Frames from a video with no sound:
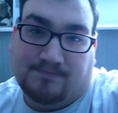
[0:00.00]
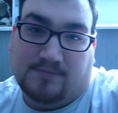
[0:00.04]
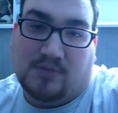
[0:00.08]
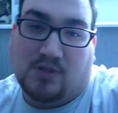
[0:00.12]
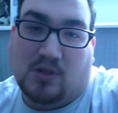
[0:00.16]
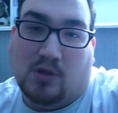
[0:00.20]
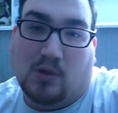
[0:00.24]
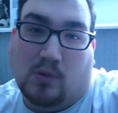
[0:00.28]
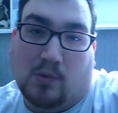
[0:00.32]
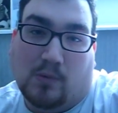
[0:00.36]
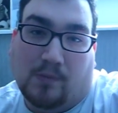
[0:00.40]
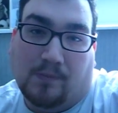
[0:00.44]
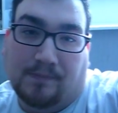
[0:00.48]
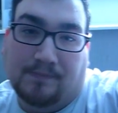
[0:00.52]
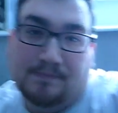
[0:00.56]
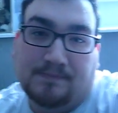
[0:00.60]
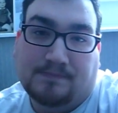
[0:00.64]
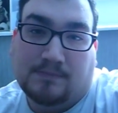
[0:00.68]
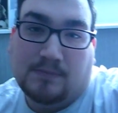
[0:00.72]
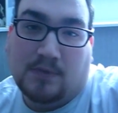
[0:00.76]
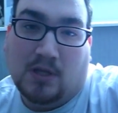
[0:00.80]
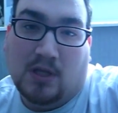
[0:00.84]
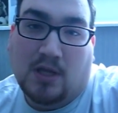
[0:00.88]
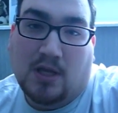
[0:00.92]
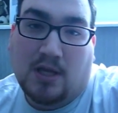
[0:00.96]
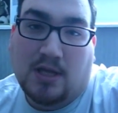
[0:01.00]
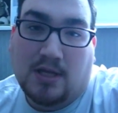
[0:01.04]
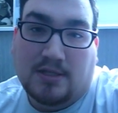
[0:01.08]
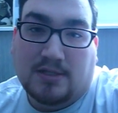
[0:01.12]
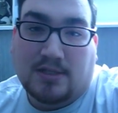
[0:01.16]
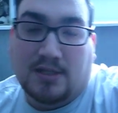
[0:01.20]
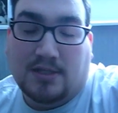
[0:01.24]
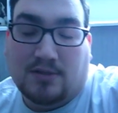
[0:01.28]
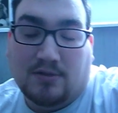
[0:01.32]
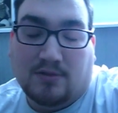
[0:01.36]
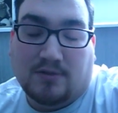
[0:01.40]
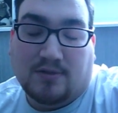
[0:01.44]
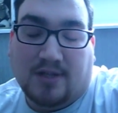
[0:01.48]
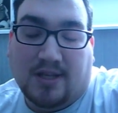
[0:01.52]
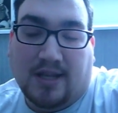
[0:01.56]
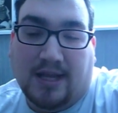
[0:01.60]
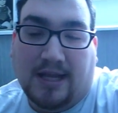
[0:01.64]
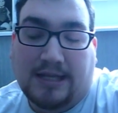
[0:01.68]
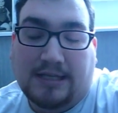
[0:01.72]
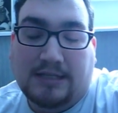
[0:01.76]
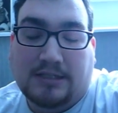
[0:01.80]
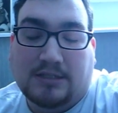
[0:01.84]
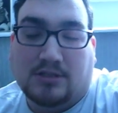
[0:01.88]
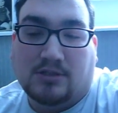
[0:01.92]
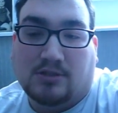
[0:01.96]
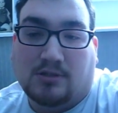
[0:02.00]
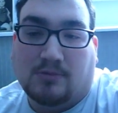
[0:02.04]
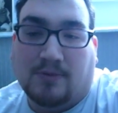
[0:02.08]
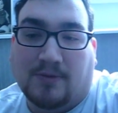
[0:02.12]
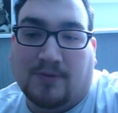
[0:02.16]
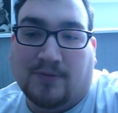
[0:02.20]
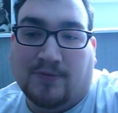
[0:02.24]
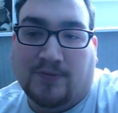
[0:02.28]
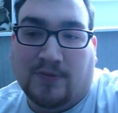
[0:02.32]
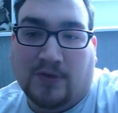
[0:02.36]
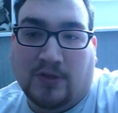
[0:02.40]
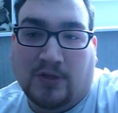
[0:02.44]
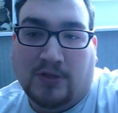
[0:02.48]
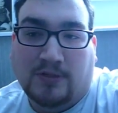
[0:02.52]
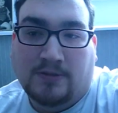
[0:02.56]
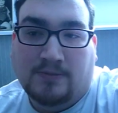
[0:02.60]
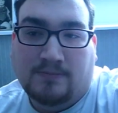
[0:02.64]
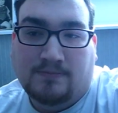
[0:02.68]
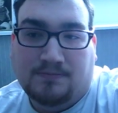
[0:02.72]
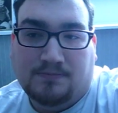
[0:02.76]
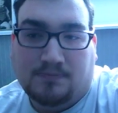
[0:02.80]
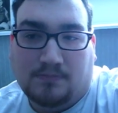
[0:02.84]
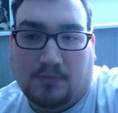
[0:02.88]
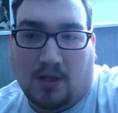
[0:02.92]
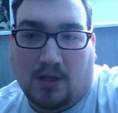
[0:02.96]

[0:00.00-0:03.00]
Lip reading: So stay tuned to that. This should be fun.